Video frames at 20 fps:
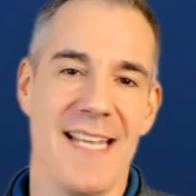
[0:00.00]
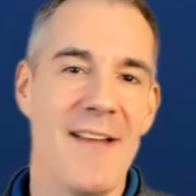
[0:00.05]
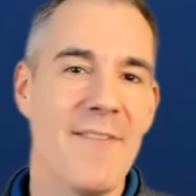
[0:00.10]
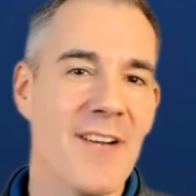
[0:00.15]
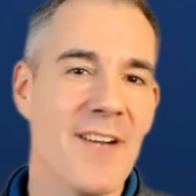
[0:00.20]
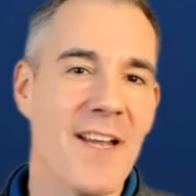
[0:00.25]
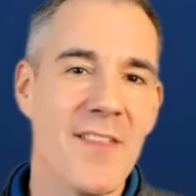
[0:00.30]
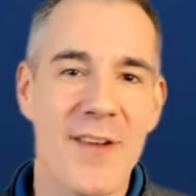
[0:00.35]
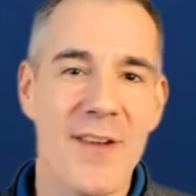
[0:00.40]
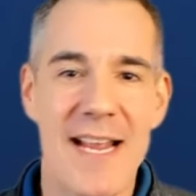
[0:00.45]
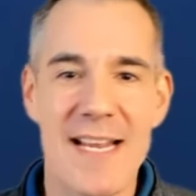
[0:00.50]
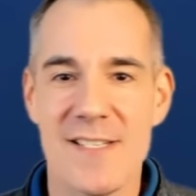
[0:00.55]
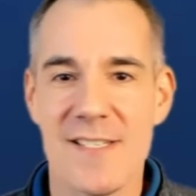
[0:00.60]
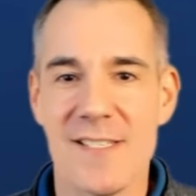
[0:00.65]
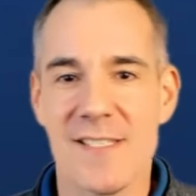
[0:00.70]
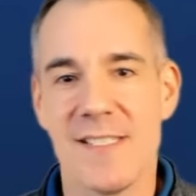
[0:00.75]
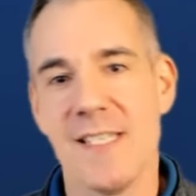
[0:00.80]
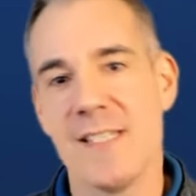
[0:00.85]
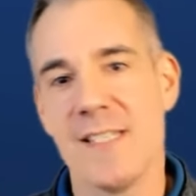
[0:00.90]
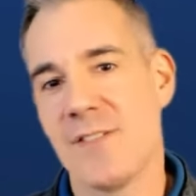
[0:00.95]
Every other
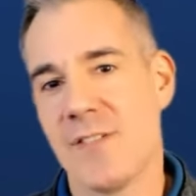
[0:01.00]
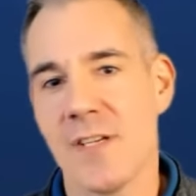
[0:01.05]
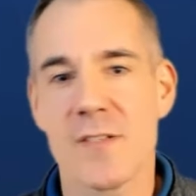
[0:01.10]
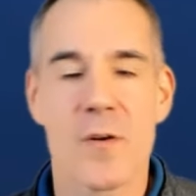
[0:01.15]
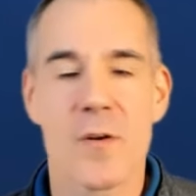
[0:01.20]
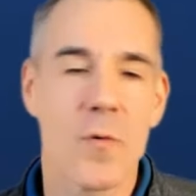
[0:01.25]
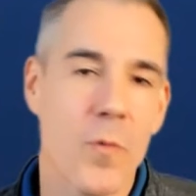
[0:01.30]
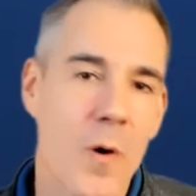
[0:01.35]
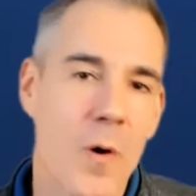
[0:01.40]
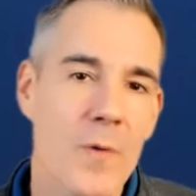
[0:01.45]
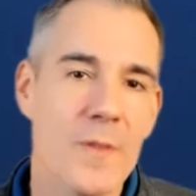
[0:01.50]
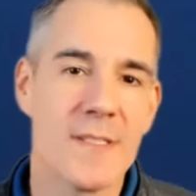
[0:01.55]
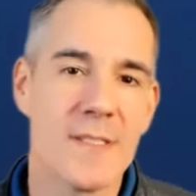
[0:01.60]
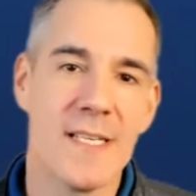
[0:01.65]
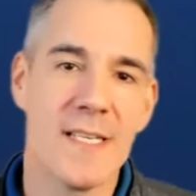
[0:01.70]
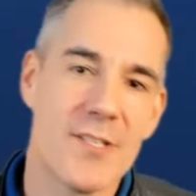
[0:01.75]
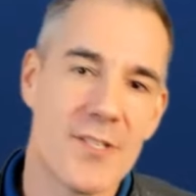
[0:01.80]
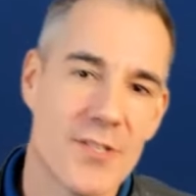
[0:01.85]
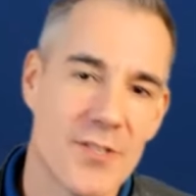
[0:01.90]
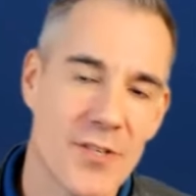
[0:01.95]
agency just quotes
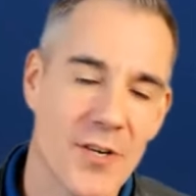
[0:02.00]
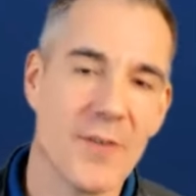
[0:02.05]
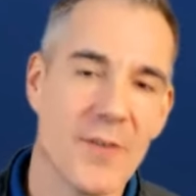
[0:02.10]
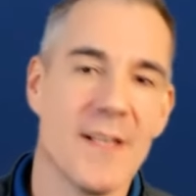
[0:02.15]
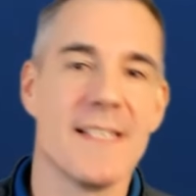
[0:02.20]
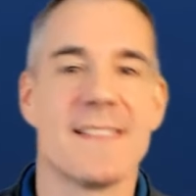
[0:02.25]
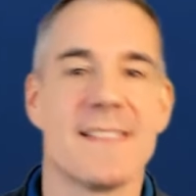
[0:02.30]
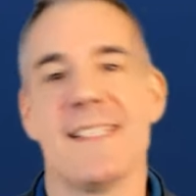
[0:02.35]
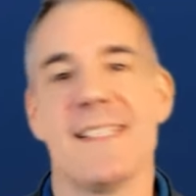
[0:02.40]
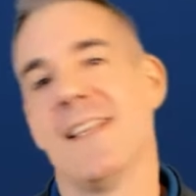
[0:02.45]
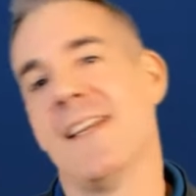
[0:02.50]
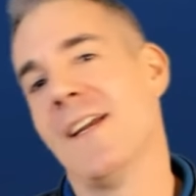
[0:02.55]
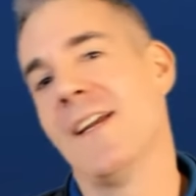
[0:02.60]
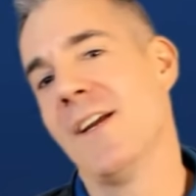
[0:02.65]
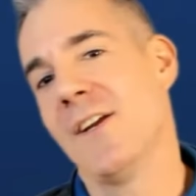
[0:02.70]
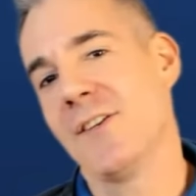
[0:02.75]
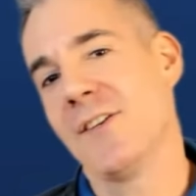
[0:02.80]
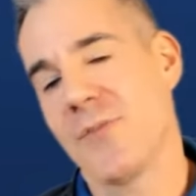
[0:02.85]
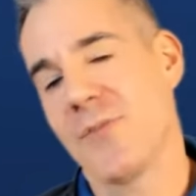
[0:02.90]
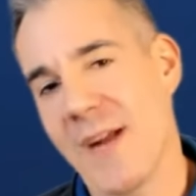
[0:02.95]
insurance and
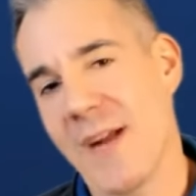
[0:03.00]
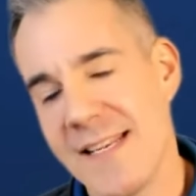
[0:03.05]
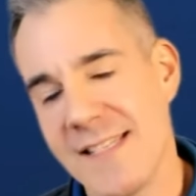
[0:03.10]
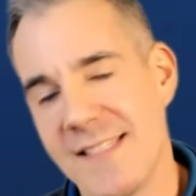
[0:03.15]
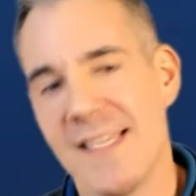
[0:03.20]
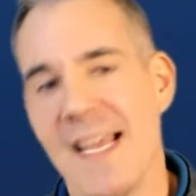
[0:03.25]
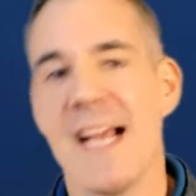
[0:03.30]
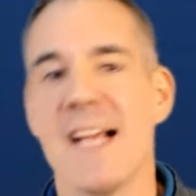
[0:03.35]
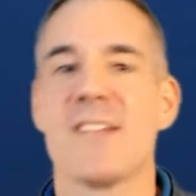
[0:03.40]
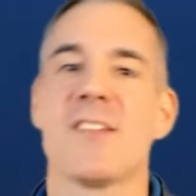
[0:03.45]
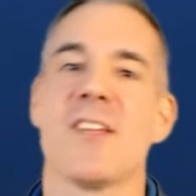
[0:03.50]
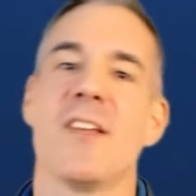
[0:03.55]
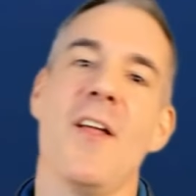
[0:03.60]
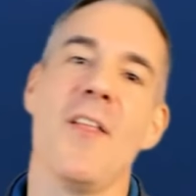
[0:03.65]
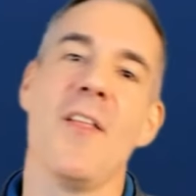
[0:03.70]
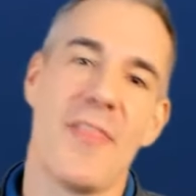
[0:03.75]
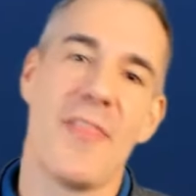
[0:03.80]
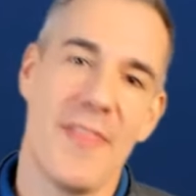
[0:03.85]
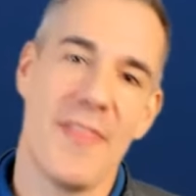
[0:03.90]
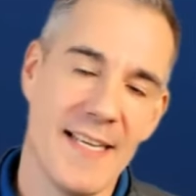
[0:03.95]

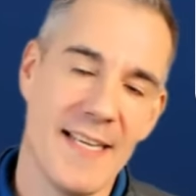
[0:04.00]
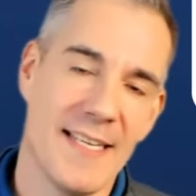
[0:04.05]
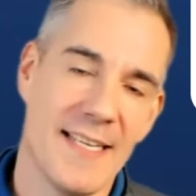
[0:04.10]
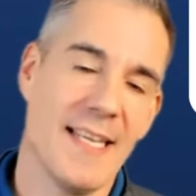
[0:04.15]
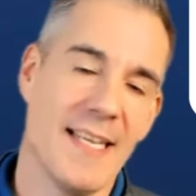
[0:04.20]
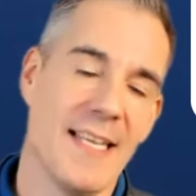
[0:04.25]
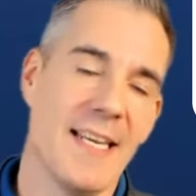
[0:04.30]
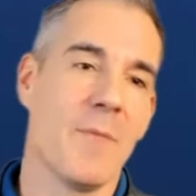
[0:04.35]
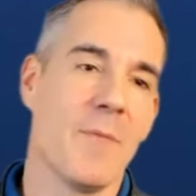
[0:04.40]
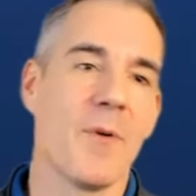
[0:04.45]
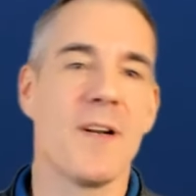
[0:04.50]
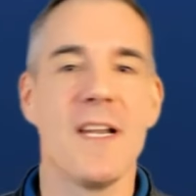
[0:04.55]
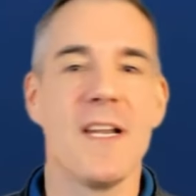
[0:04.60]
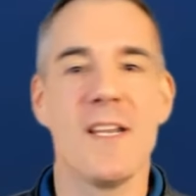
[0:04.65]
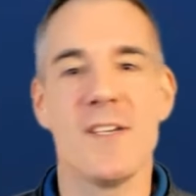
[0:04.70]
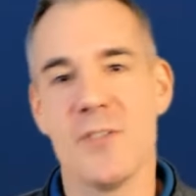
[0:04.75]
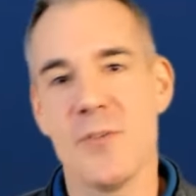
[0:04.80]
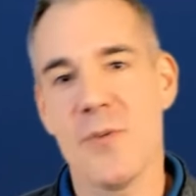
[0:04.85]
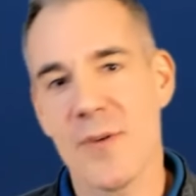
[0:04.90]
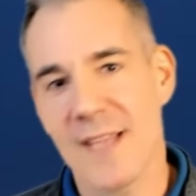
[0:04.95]
transactional thinking, and we're going to
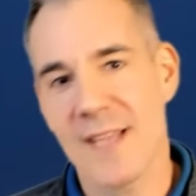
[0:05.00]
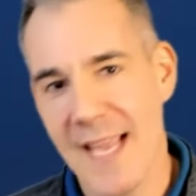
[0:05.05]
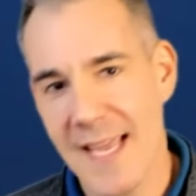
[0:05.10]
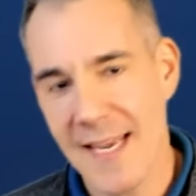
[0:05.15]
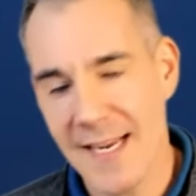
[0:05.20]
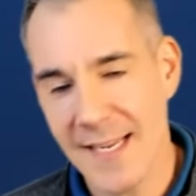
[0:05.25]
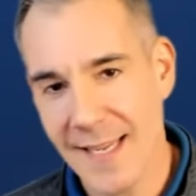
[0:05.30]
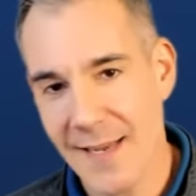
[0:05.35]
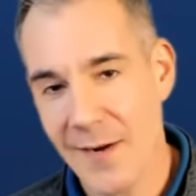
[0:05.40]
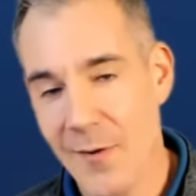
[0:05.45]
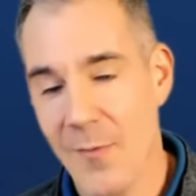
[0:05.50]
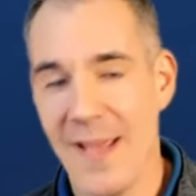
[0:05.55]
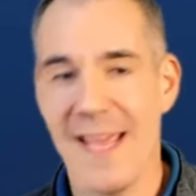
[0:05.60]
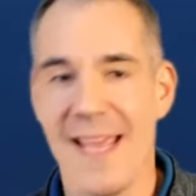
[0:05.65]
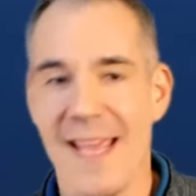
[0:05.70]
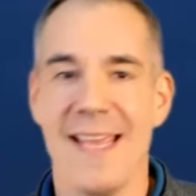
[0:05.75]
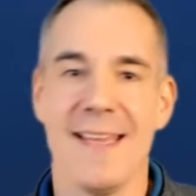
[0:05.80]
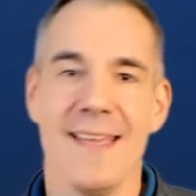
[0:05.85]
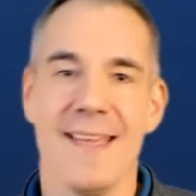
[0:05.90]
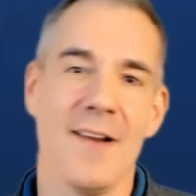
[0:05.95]
do okay to get
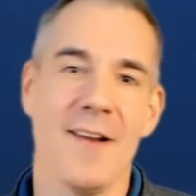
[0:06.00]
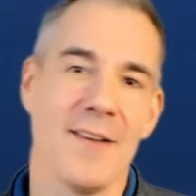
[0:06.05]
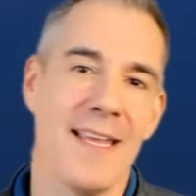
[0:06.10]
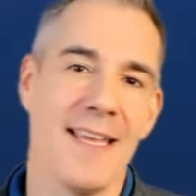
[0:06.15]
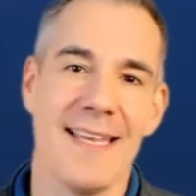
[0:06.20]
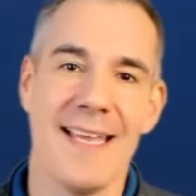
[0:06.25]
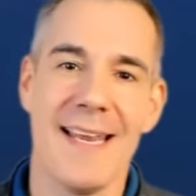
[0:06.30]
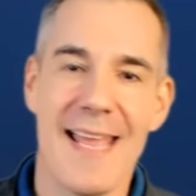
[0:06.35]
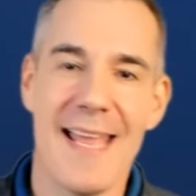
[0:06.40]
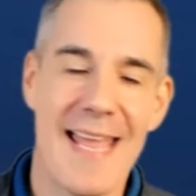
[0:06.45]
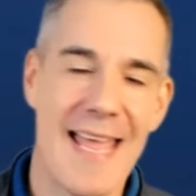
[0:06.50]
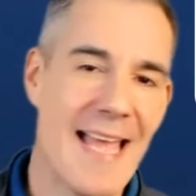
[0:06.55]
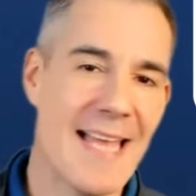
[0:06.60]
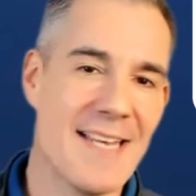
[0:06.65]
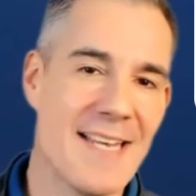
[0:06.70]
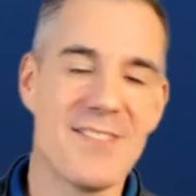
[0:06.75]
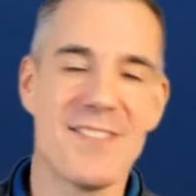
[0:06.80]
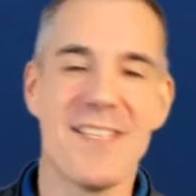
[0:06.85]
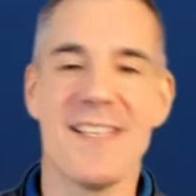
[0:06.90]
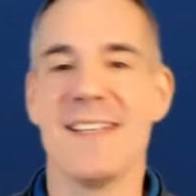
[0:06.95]
away, you know, get, get
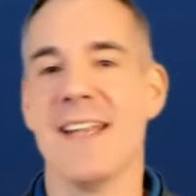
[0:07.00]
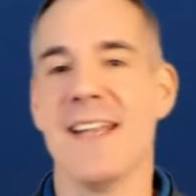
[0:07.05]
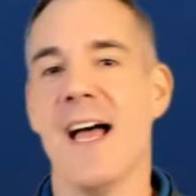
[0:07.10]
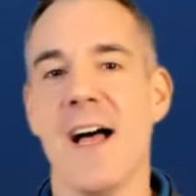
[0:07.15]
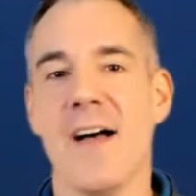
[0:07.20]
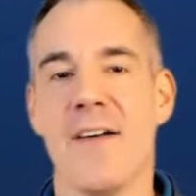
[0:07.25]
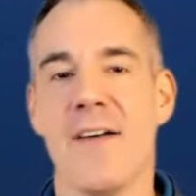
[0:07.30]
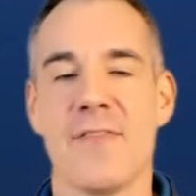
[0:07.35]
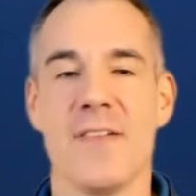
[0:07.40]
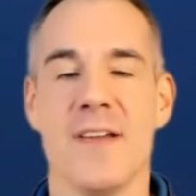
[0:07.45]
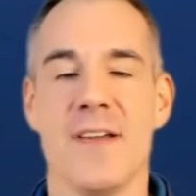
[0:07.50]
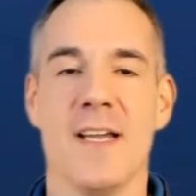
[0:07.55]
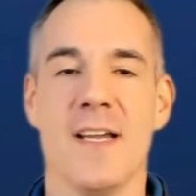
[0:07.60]
ahead, just enough,